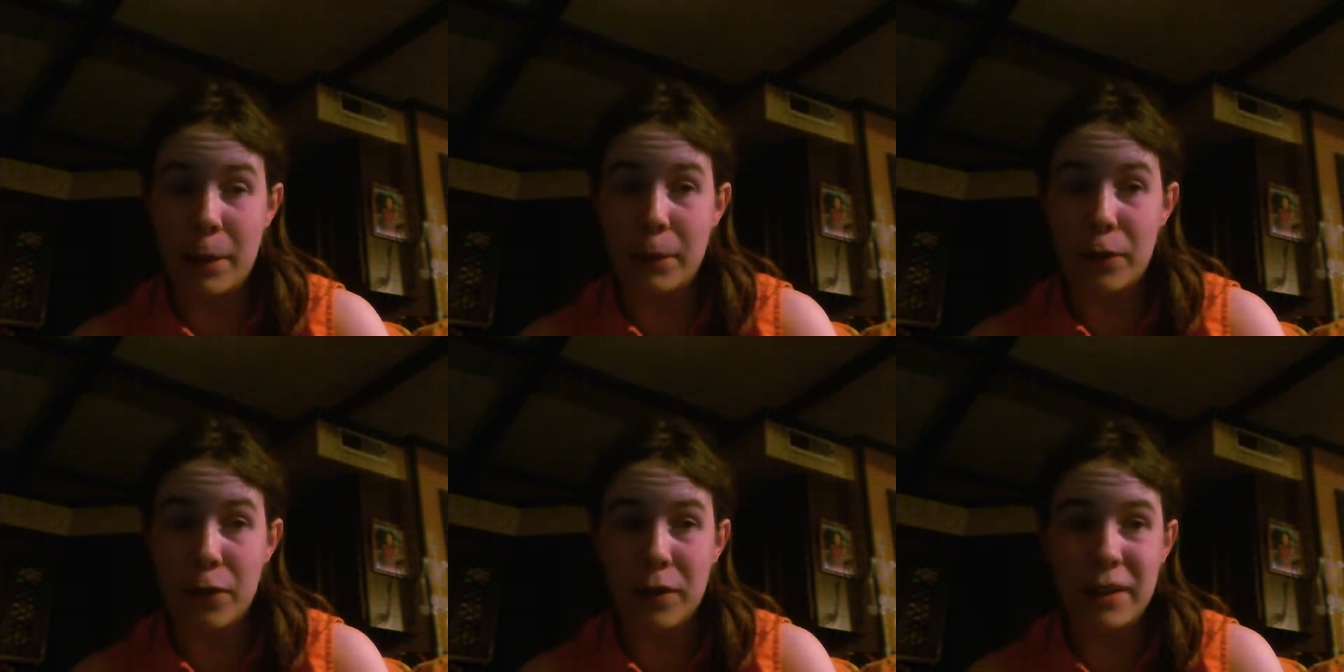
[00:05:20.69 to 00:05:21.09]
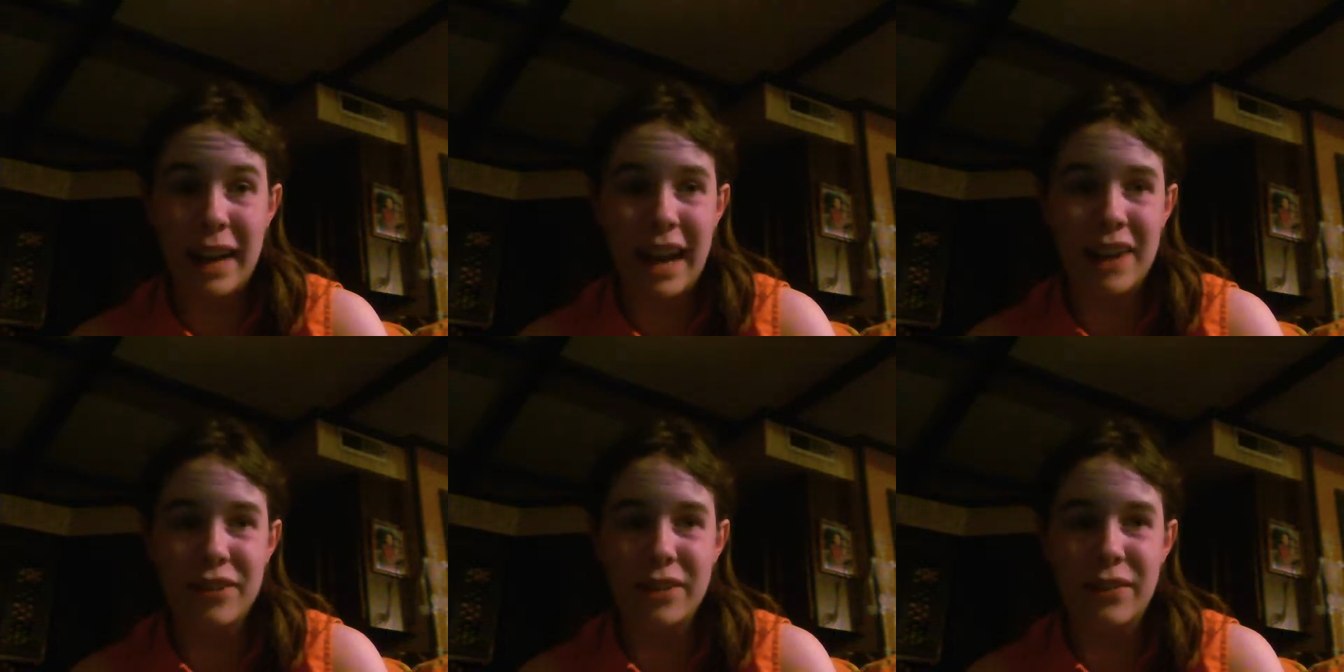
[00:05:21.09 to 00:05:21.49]
before
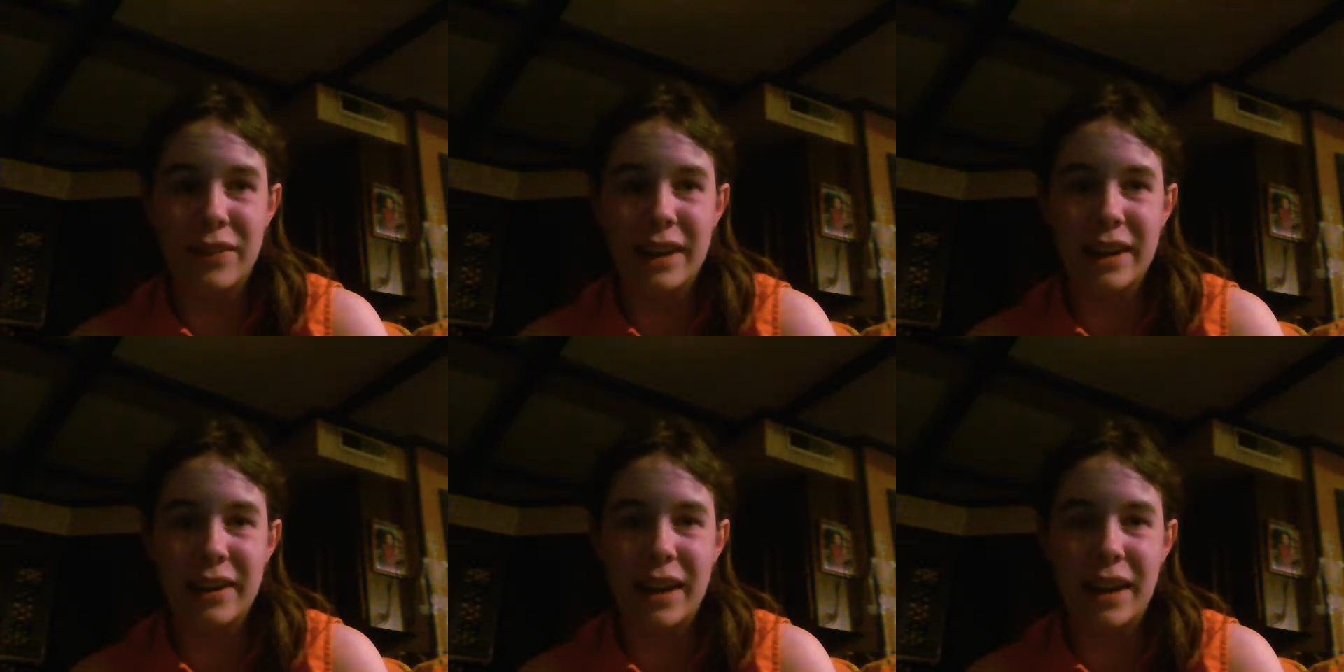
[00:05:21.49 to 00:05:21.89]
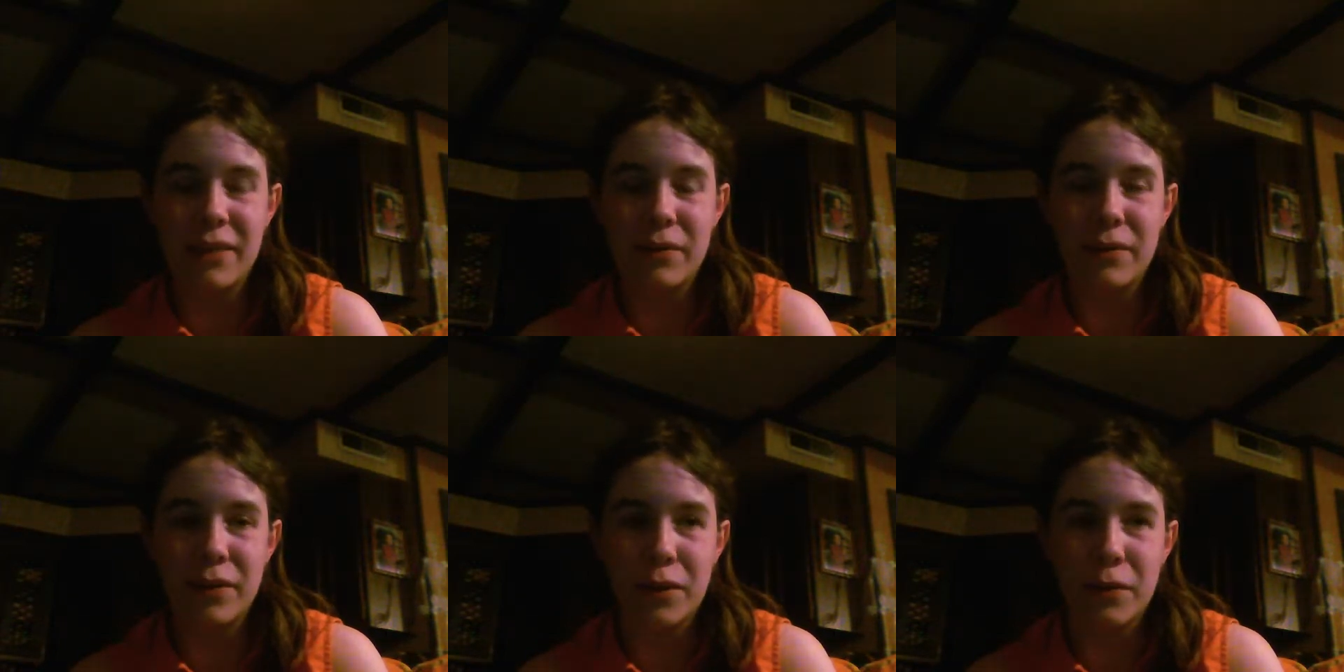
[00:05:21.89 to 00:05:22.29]
we actually figured
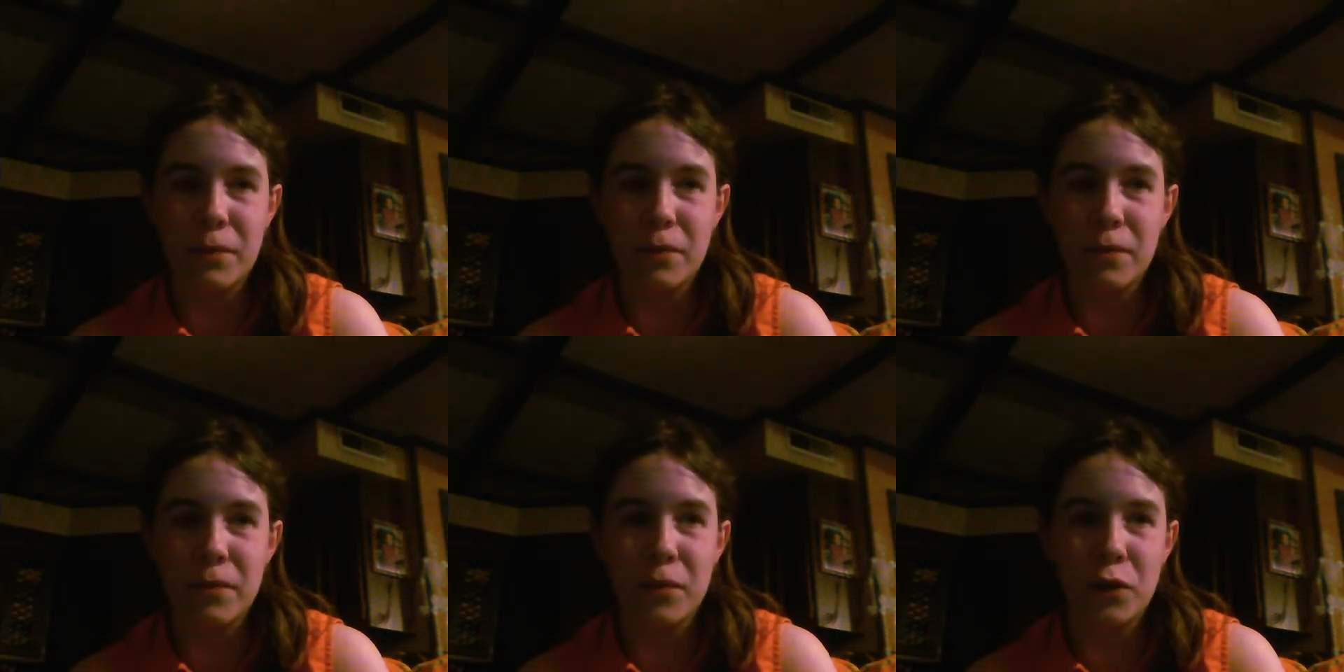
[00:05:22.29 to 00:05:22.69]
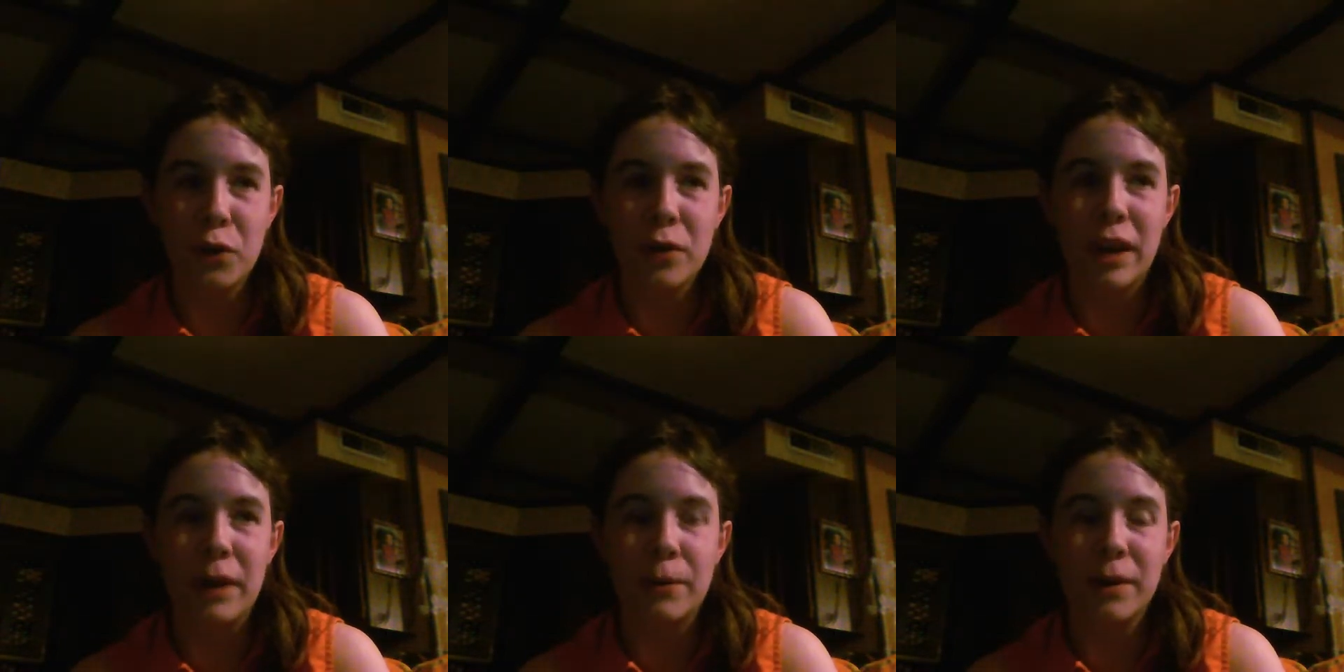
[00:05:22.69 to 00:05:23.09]
out
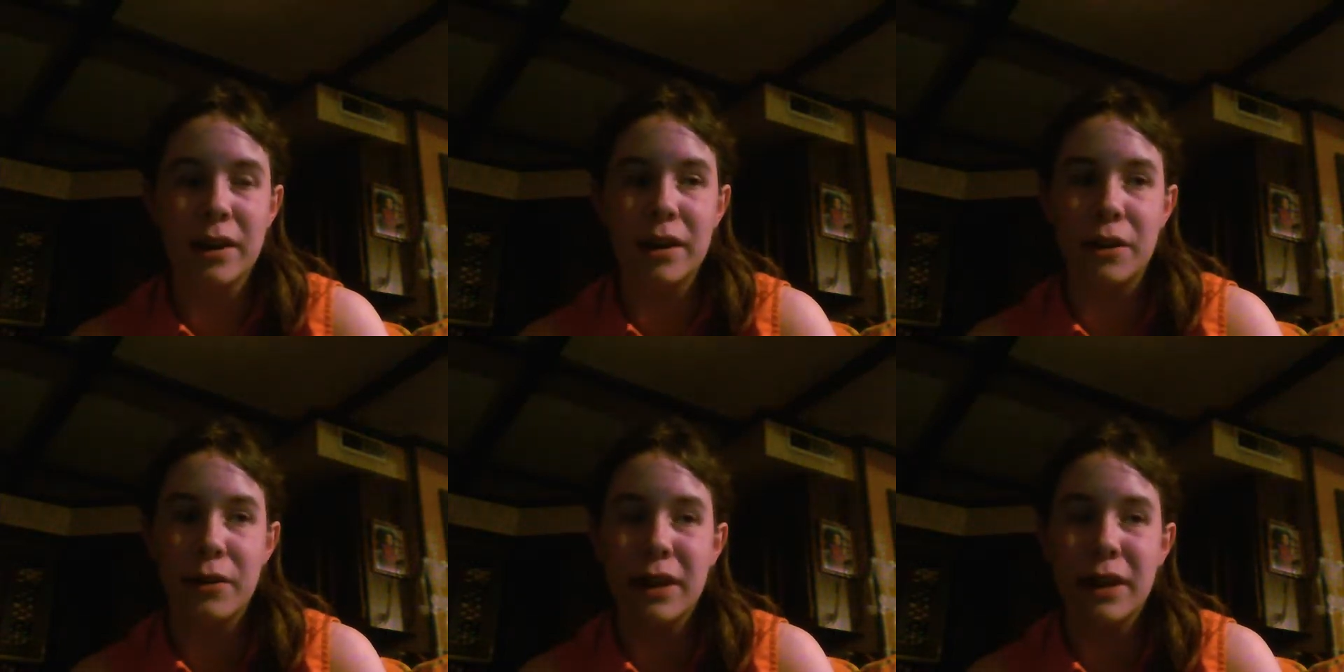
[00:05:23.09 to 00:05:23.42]
who they were,